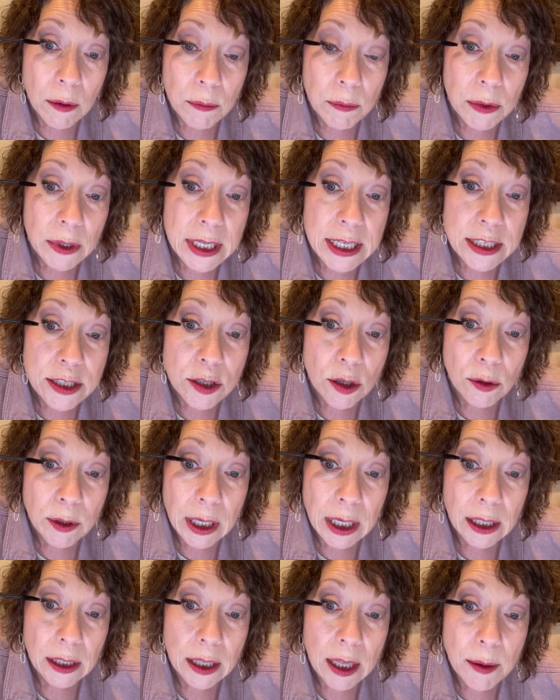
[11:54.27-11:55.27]
Please don't
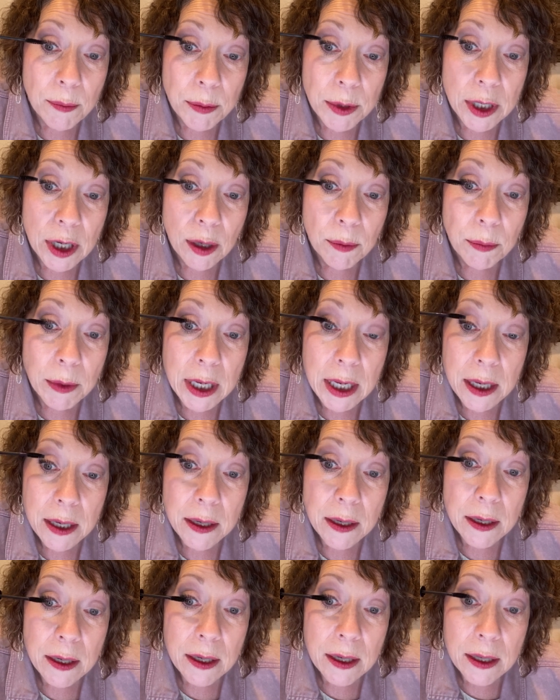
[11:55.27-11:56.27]
get clumpy on me.
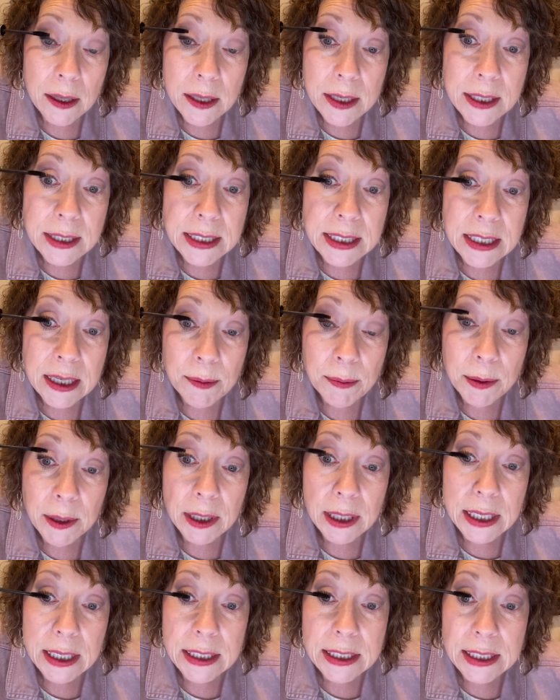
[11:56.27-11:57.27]
This
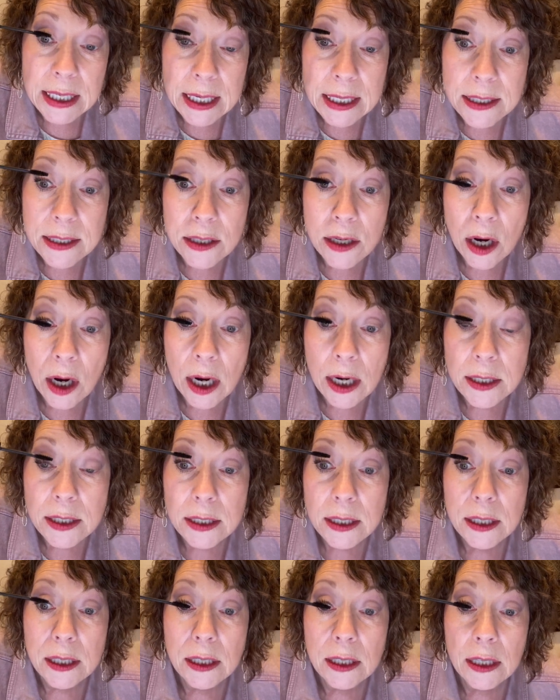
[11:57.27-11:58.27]
typically does not
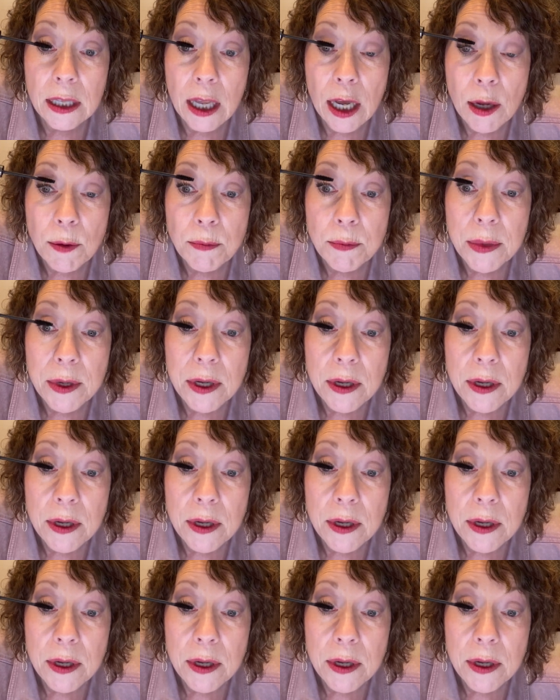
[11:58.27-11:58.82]
clump.